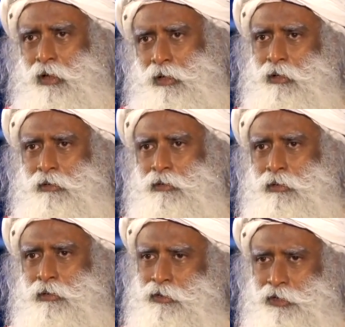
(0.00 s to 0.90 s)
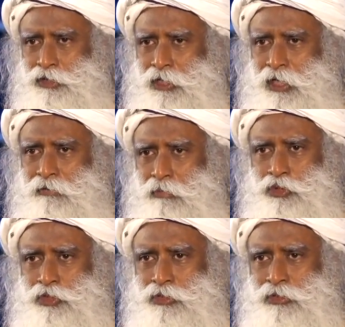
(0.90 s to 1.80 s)
Yeah. Does it have
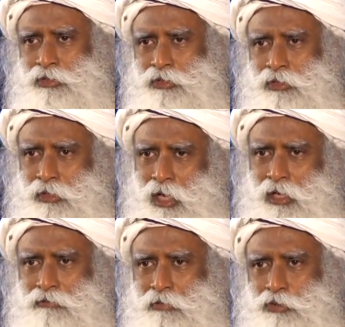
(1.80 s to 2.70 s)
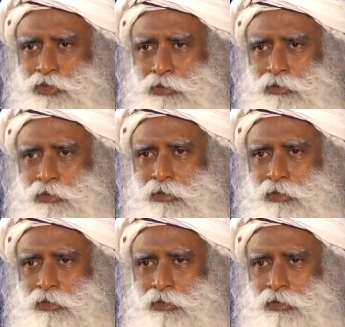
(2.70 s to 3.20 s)
emotions? Lot of emotion.